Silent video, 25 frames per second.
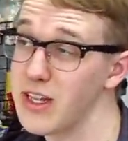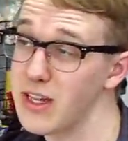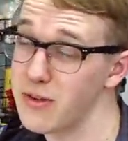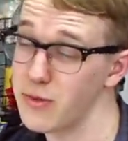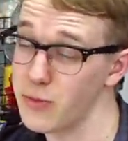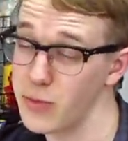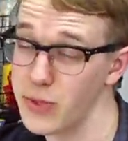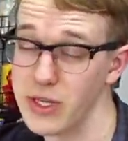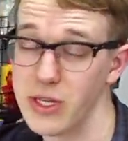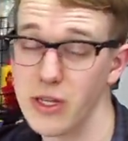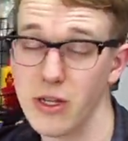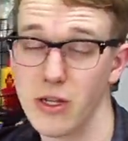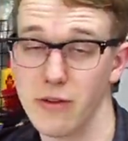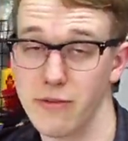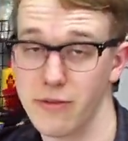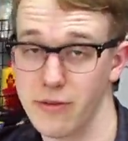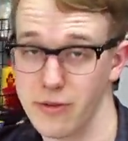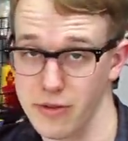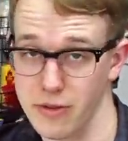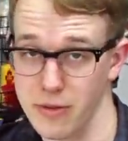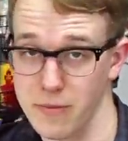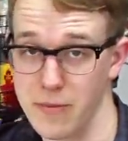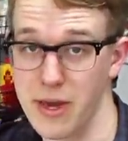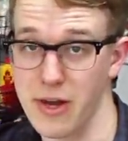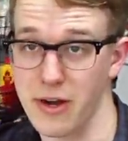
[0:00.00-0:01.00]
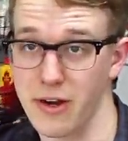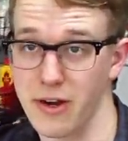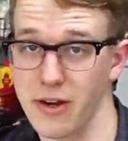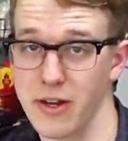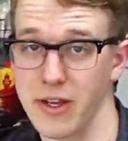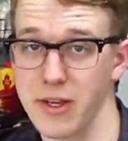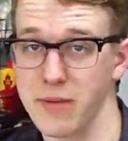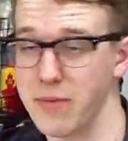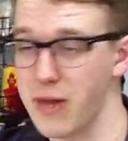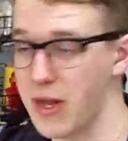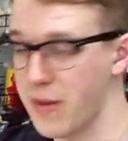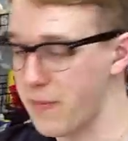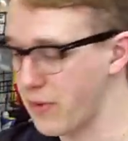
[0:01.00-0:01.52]
recolored for the better,
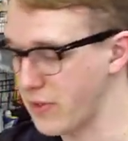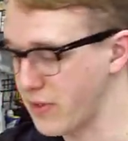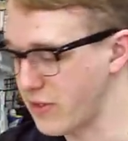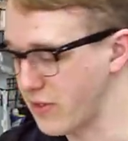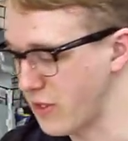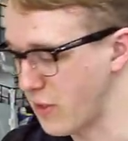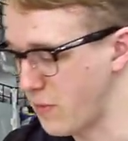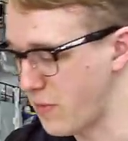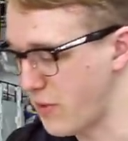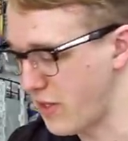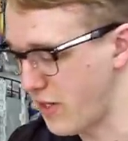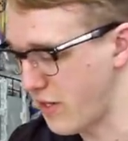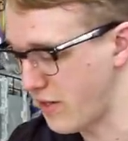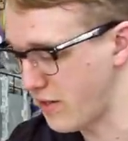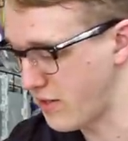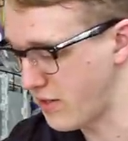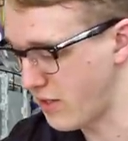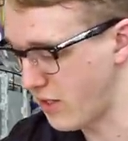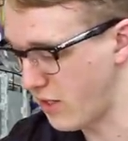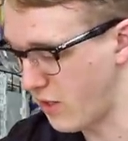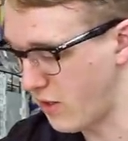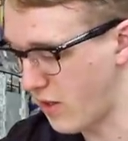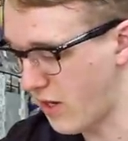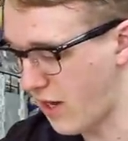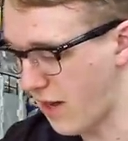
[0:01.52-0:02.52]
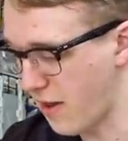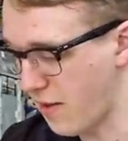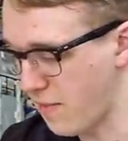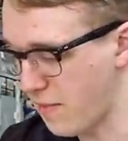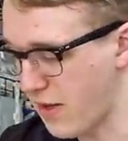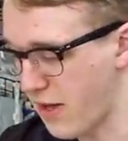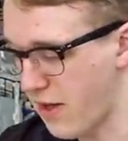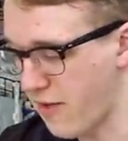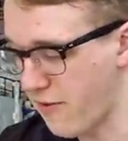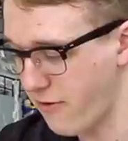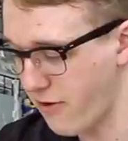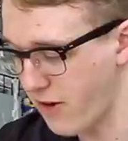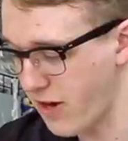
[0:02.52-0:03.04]
in my personal opinion. So I'm
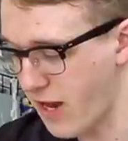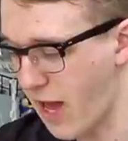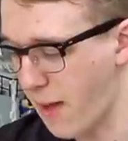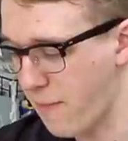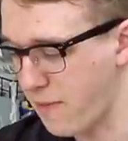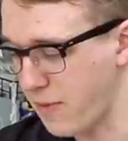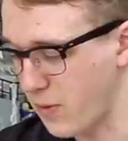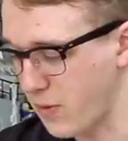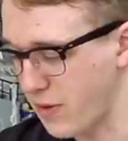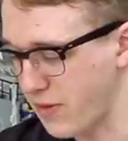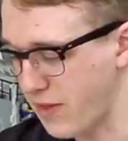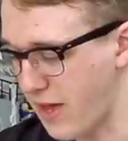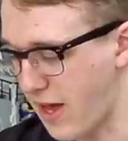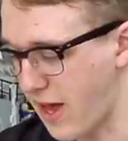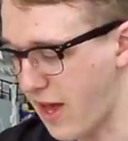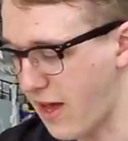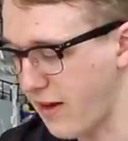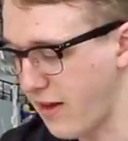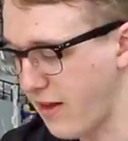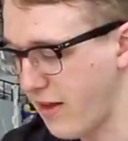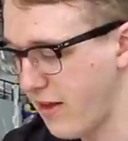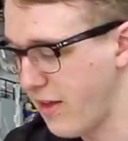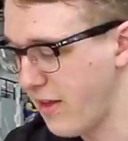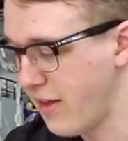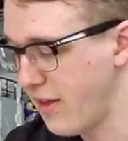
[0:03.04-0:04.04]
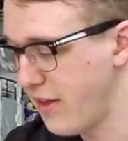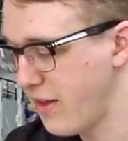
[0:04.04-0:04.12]
ha very happy with that.